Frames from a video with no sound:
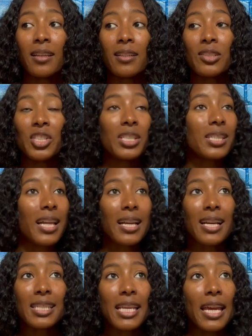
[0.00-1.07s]
just like I
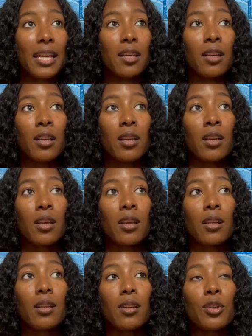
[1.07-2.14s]
say,
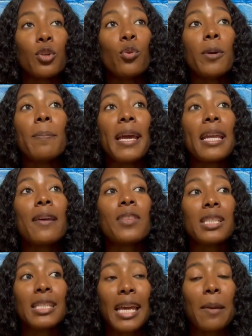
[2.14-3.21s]
you are made of the
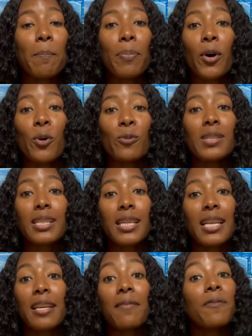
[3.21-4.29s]
same bone,
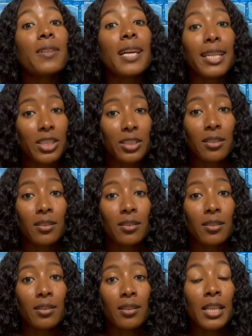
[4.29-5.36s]
skin, and flesh
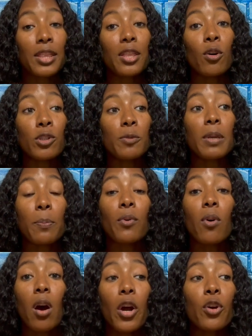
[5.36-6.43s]
that those people
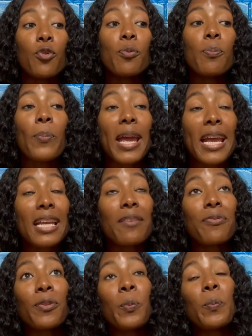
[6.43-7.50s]
are who've made it
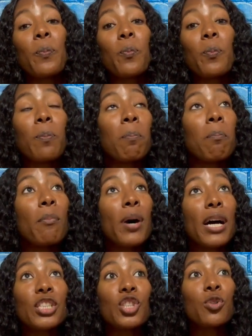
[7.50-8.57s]
from
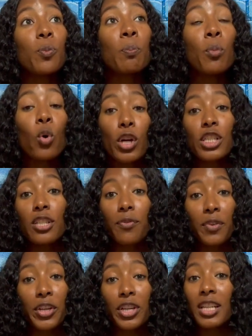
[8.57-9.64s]
much more
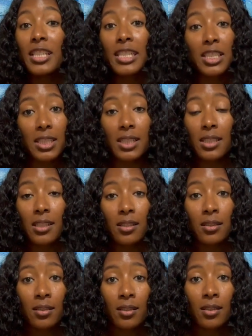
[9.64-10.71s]
severe conditions,
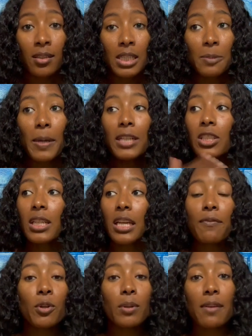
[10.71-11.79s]
especially
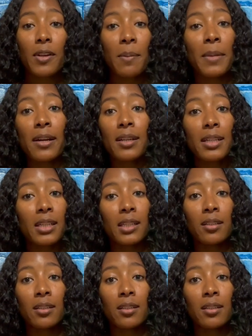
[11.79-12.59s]
if you live in America.